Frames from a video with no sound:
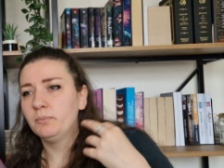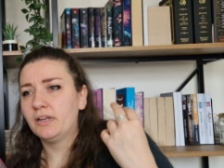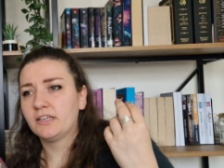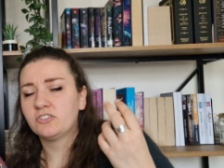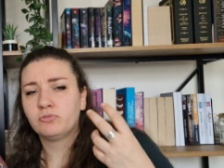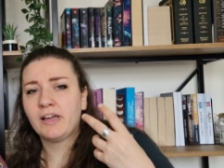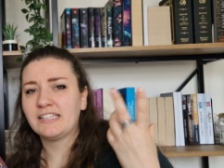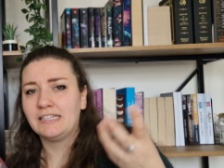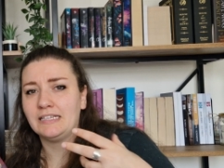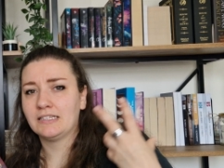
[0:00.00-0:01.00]
like a
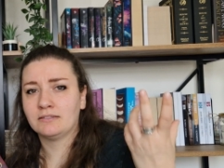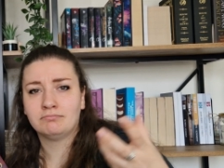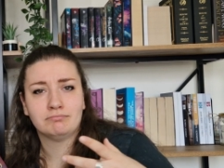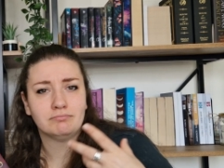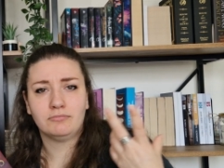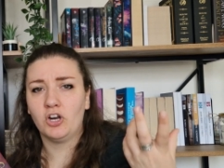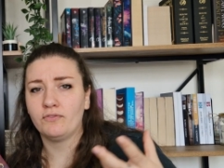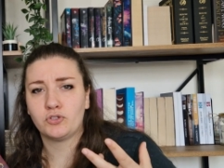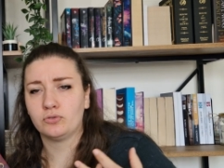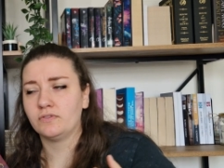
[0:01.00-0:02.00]
dramatic
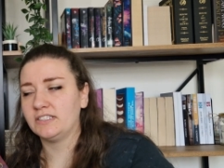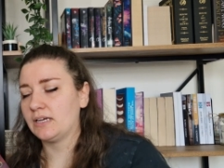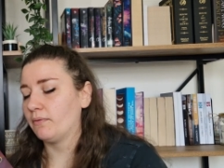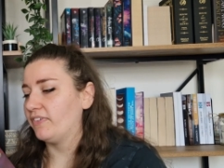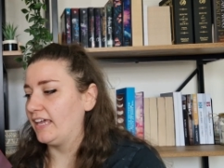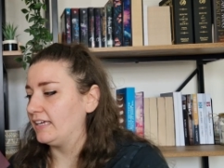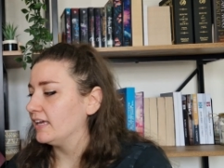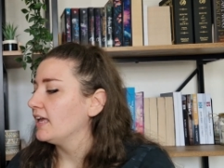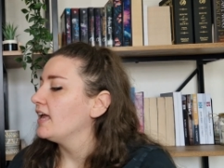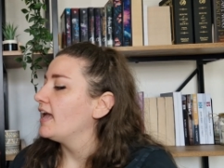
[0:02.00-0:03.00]
love story type thing.
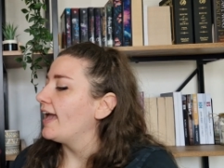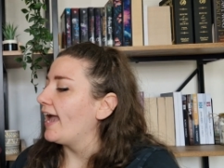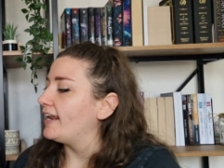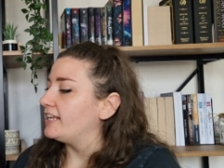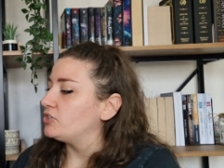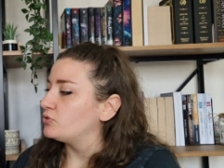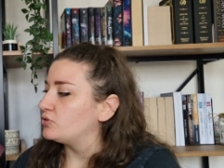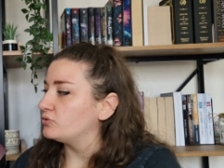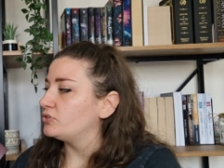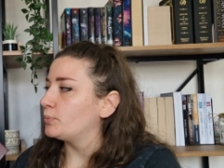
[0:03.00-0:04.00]
And then she was
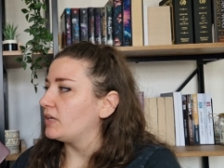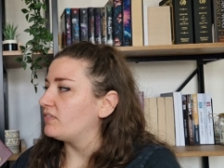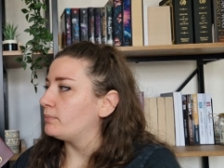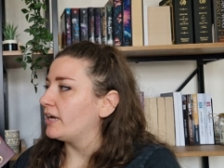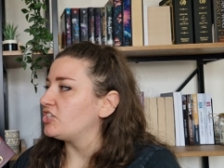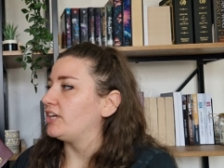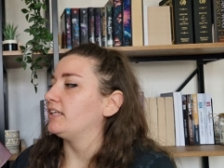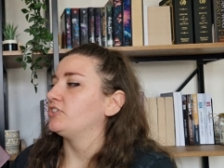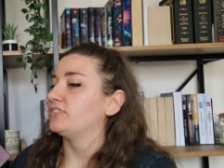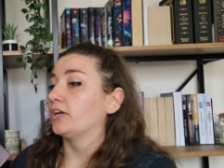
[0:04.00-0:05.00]
told to weave in magic
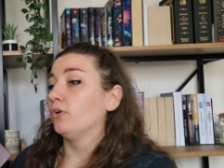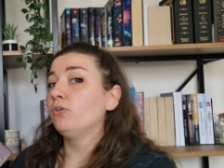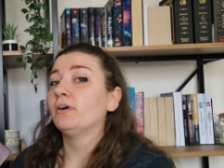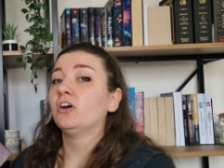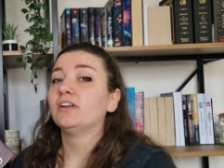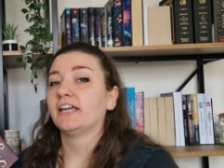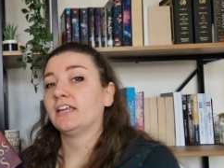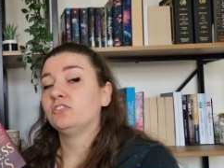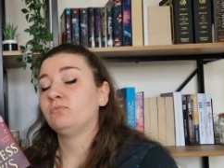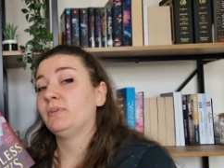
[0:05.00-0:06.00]
and she's like, oh my god, I
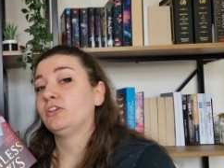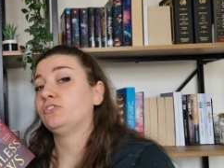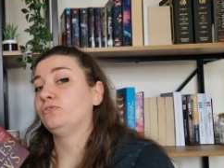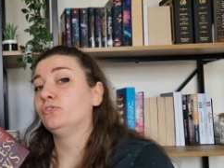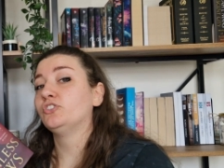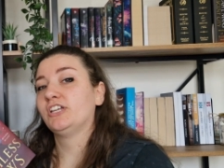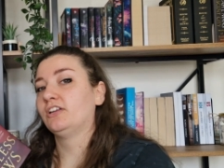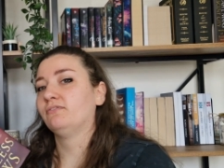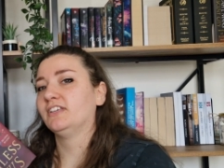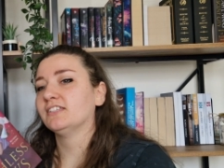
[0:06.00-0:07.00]
can make a duology
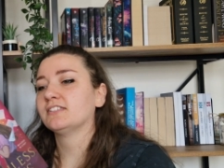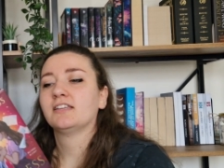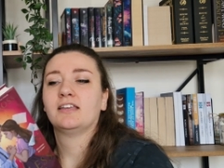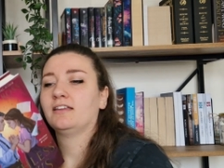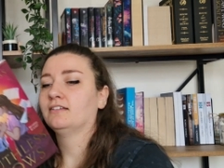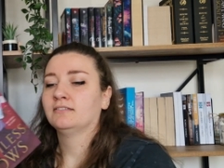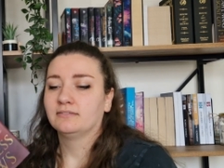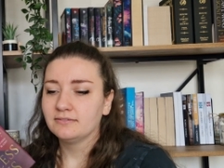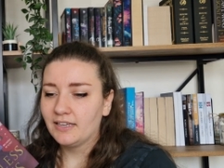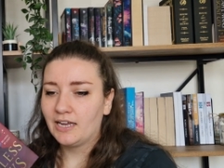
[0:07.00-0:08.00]
out of this
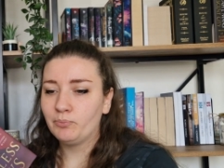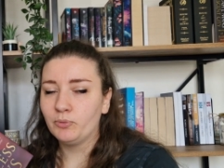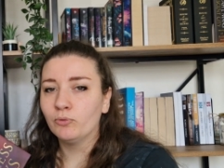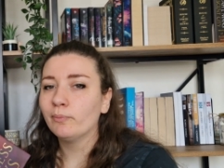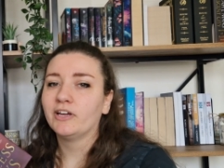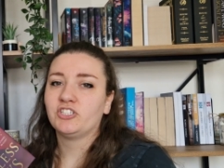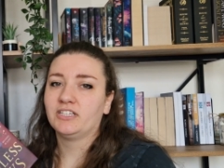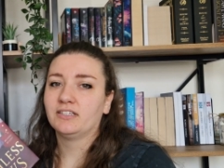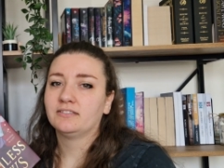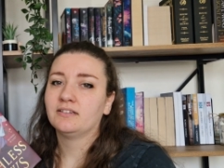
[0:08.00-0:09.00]
and put more
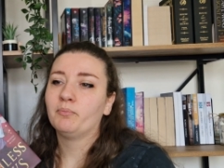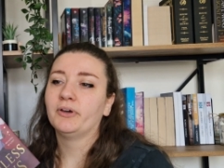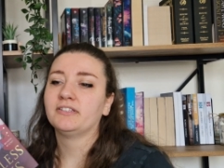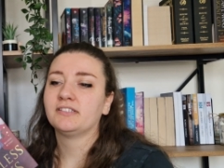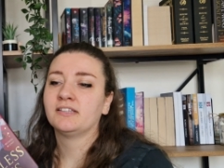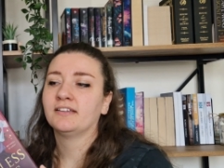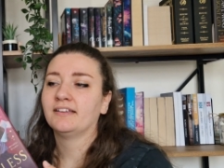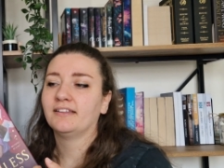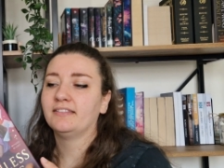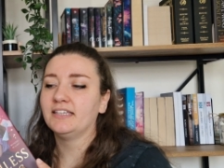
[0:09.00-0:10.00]
magic. But
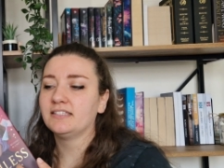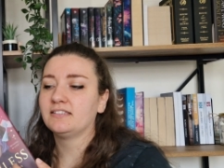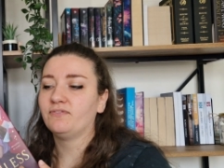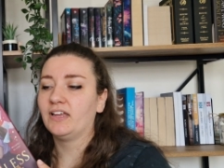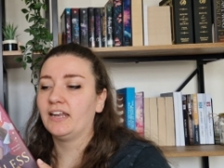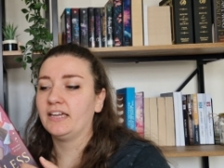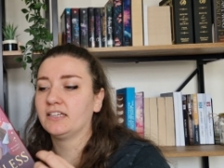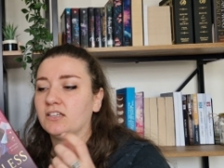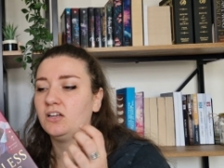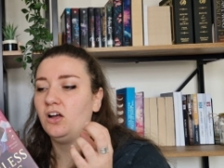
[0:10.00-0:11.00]
this felt
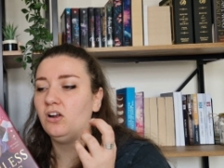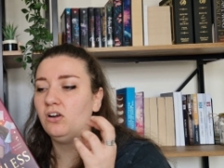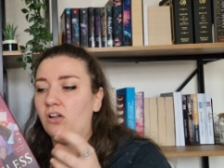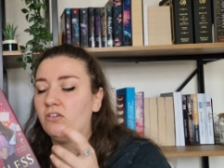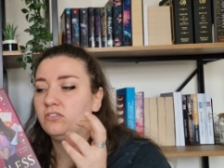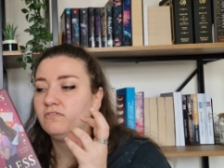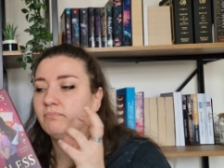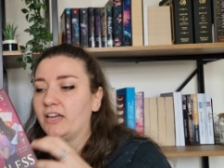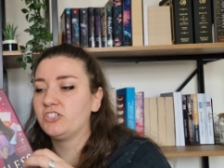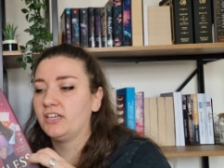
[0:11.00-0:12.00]
like a load of
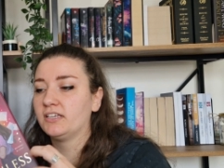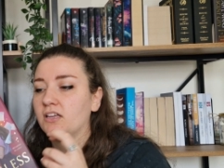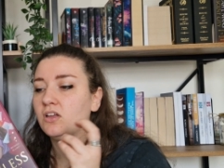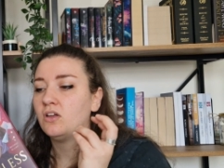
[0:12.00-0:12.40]
magic